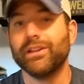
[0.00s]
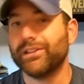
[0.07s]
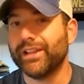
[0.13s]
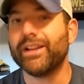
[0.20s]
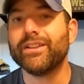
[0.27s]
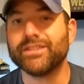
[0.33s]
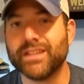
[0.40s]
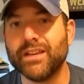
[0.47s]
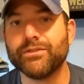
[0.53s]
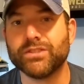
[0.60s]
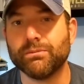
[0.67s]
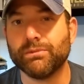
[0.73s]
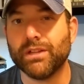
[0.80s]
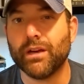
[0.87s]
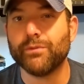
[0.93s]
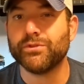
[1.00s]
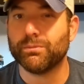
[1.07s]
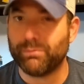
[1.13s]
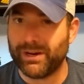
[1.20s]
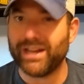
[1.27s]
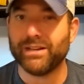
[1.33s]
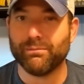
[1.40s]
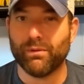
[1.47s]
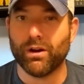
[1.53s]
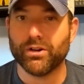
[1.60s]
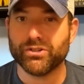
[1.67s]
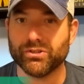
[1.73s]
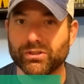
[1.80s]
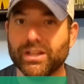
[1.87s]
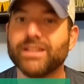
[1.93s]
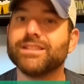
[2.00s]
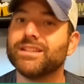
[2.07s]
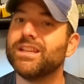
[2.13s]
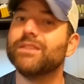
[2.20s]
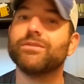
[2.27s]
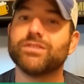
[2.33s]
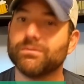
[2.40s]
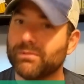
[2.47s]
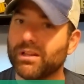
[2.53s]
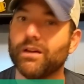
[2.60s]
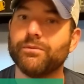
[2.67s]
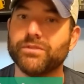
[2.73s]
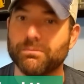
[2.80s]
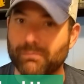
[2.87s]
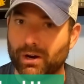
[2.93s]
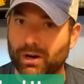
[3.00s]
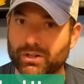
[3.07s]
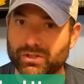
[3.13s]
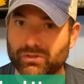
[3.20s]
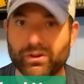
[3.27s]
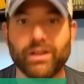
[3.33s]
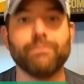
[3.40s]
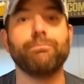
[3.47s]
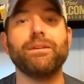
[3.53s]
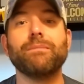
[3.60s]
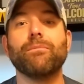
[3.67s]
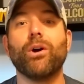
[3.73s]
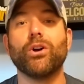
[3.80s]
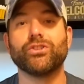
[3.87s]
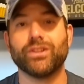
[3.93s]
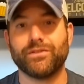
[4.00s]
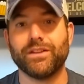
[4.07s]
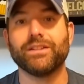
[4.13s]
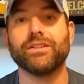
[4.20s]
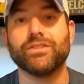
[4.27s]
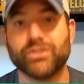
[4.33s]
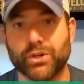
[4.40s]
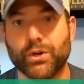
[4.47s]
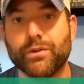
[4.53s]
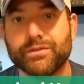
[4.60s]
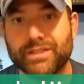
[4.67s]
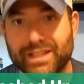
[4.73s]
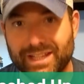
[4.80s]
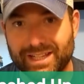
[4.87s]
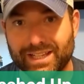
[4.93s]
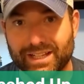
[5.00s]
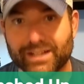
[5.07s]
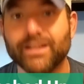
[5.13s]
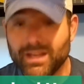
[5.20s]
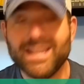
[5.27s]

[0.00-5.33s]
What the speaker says: Let us give some love to Brandon Marshall. Let's give some love to Marshall, right? B. Marshall, I think, deserves the in.